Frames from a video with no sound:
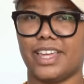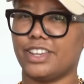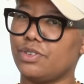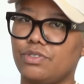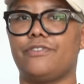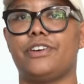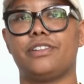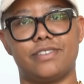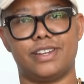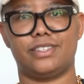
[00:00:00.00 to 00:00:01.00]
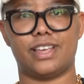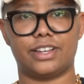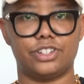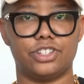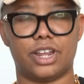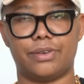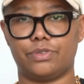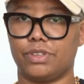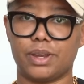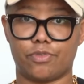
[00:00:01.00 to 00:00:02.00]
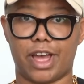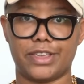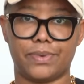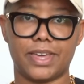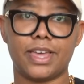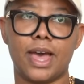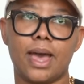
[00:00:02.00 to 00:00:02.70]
They had two different clearance sections that I was really impressed with